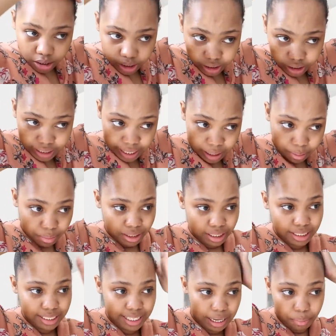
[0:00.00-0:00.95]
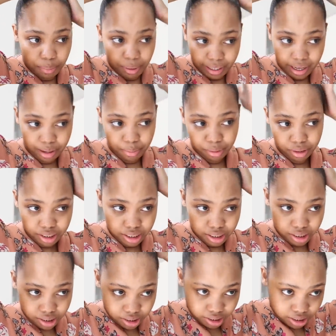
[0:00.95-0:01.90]
Today I'm gonna take my camera
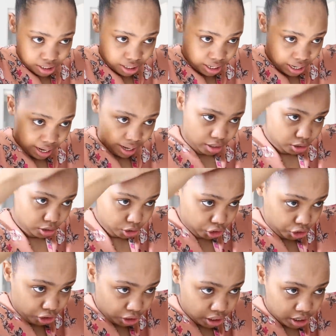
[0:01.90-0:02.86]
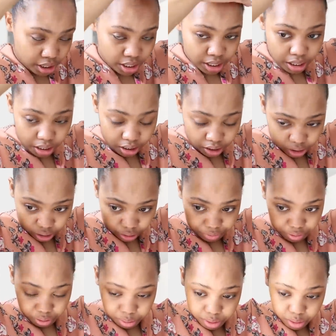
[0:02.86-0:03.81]
since it's a lunch and
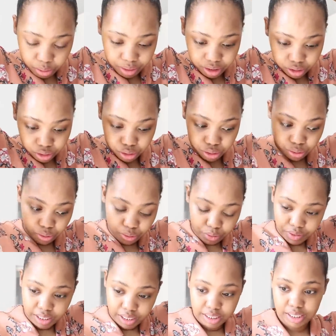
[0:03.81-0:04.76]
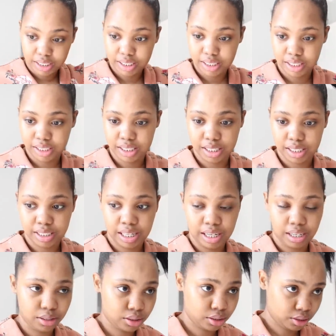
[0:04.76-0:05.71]
afterwards we're going to Vanessa's sister's
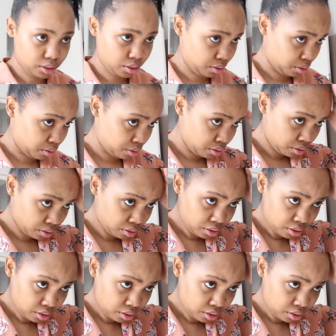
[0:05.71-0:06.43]
house so